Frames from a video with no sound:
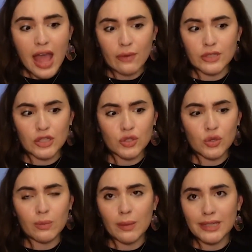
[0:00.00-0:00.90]
I was also
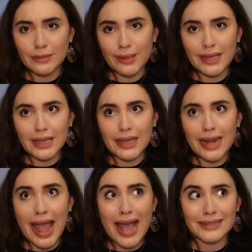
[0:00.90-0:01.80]
doing public
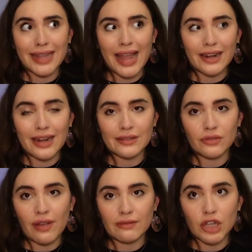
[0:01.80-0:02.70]
speaking as I had a
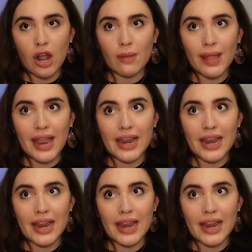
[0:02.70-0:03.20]
9-to-5 job,